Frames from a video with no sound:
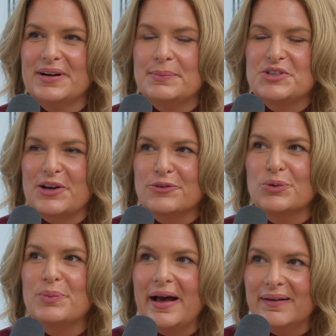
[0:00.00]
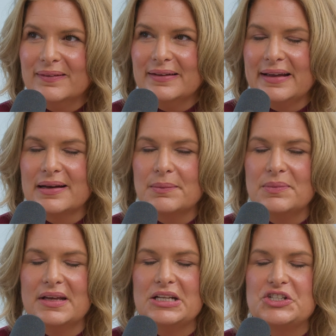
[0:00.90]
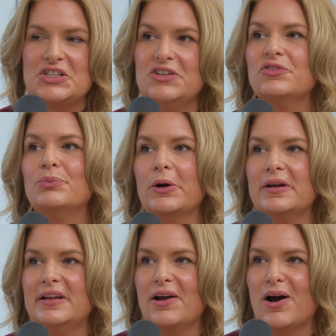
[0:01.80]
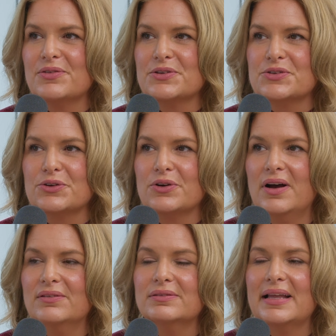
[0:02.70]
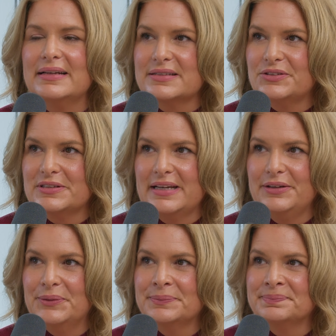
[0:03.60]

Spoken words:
I'm Jennifer Bell, and I'm the Chief Marketing Officer of Let Us Entertain You.